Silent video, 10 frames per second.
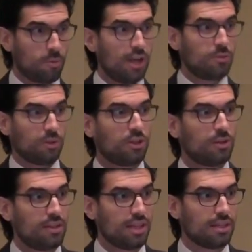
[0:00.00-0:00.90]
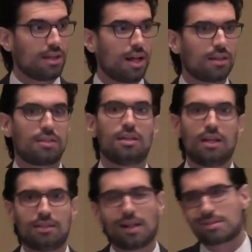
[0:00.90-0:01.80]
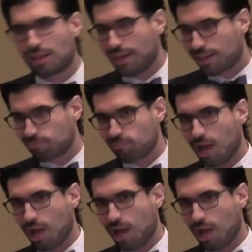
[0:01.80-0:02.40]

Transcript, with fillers: priest will turn to the adult, adult's like,